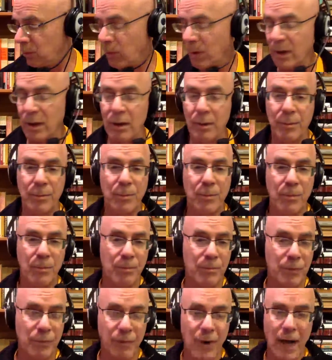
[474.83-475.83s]
one of the
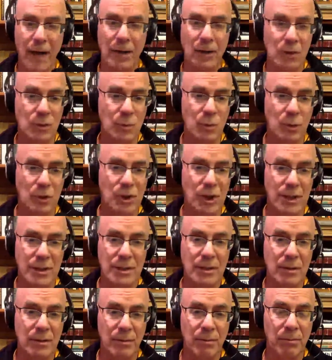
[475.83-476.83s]
providers would
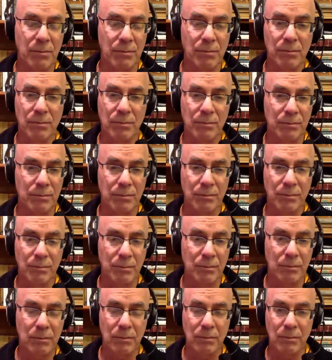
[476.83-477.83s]
just
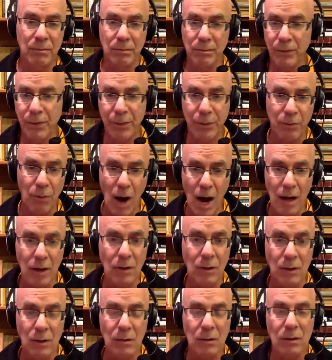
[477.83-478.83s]

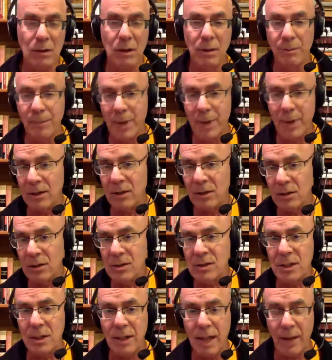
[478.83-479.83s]
throttle
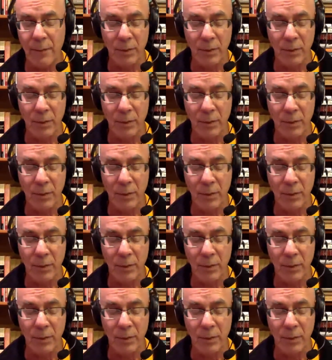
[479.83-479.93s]
competitors and